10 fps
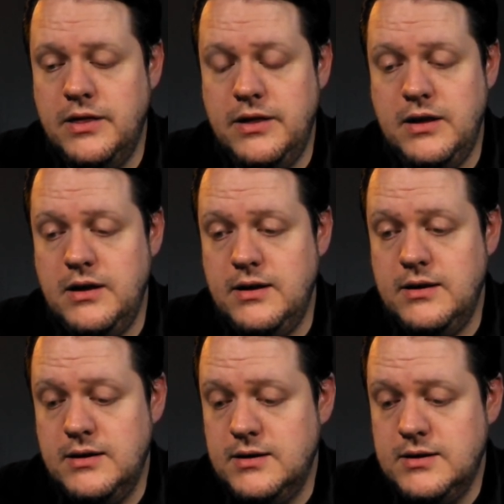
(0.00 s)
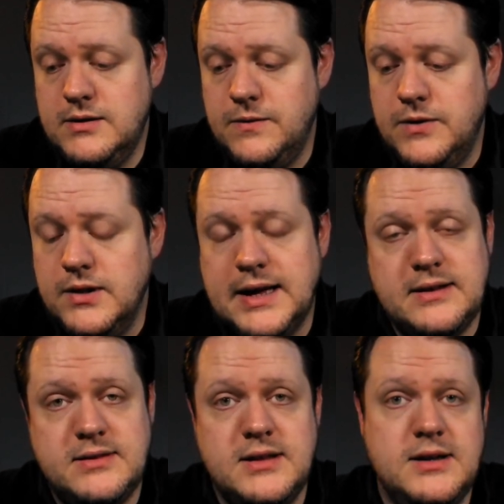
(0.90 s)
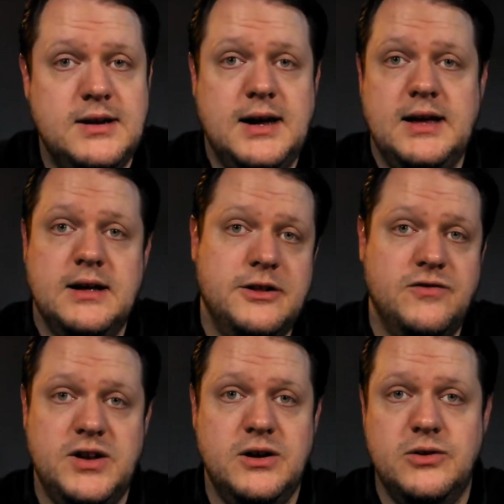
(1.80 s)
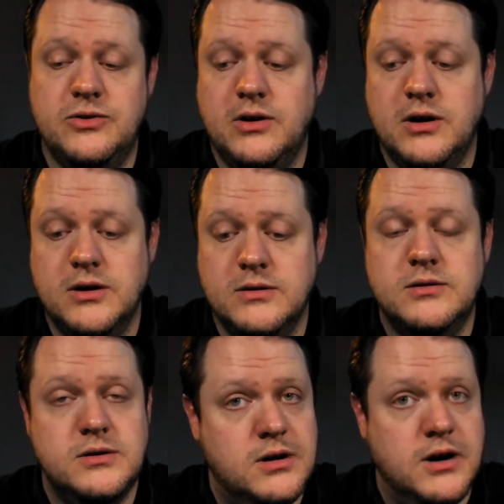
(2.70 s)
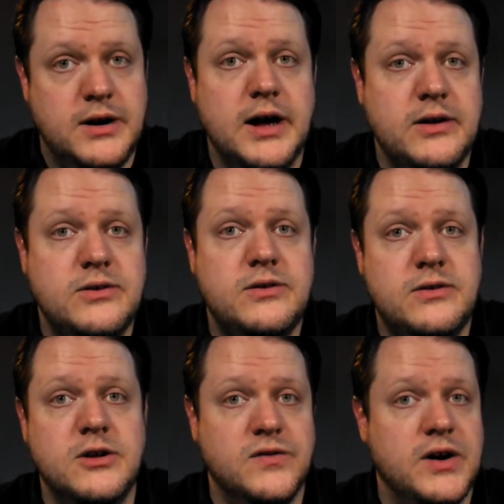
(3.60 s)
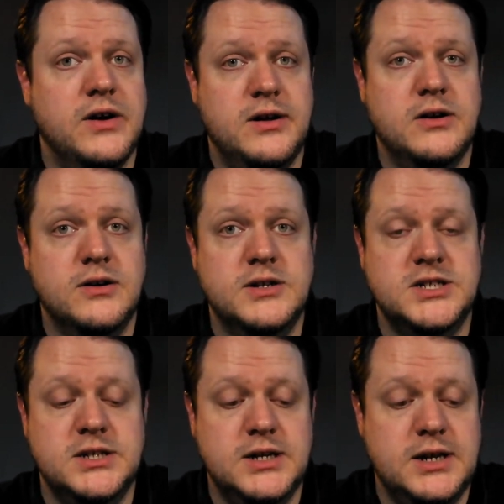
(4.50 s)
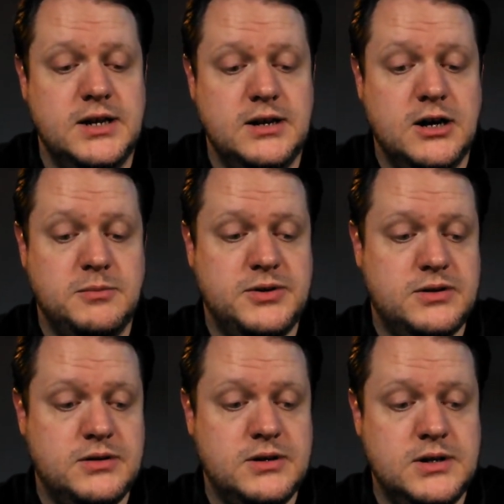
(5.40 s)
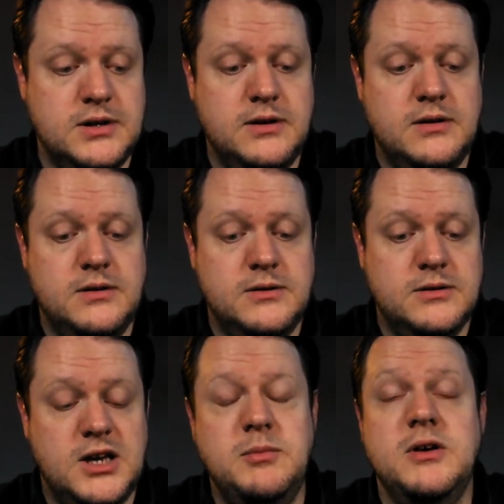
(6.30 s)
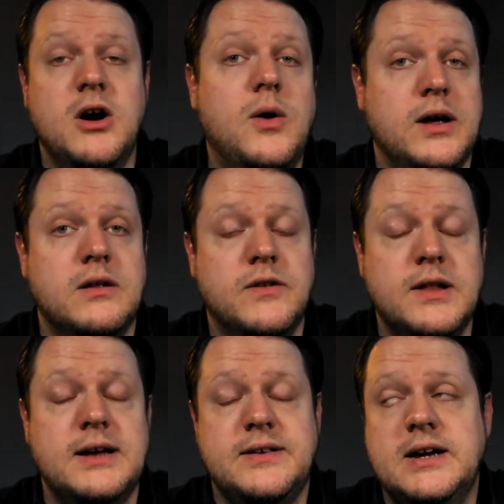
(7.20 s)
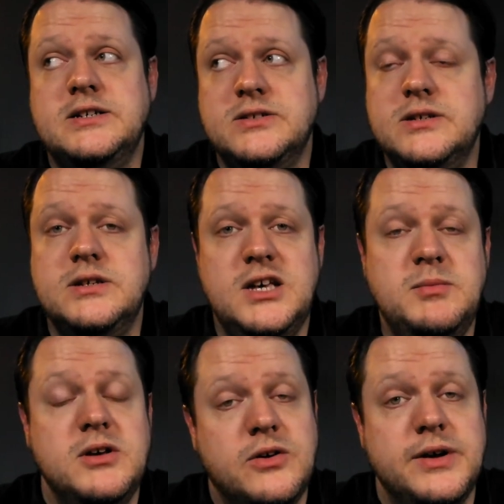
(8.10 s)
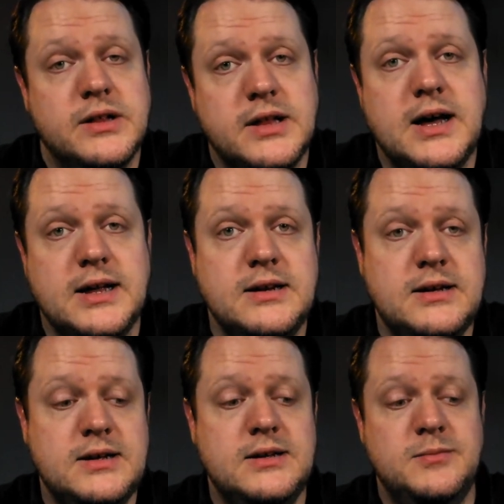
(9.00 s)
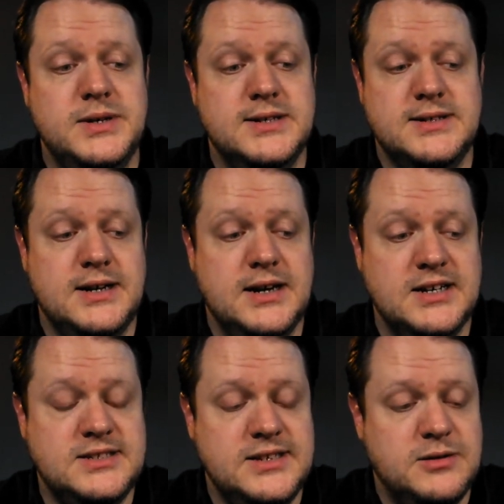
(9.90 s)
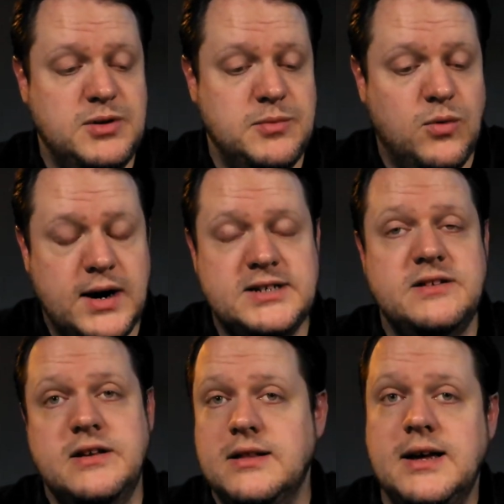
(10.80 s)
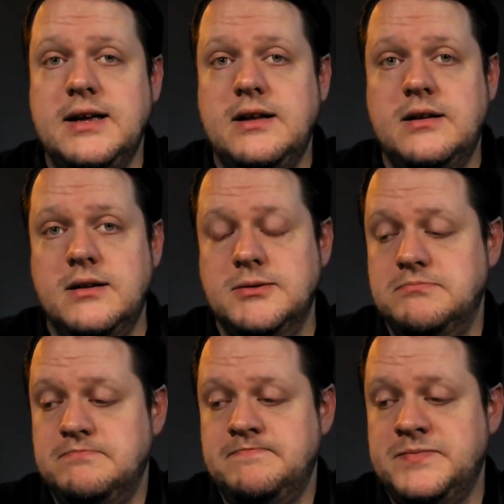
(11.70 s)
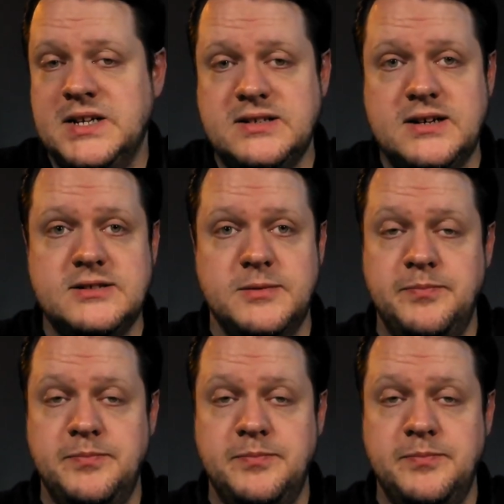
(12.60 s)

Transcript: The the likes that I get on the videos are are nice. They're very encouraging and it helps keep me going. The likes actually keep me going a lot because I, I see that people watch it and they like it and that's awesome.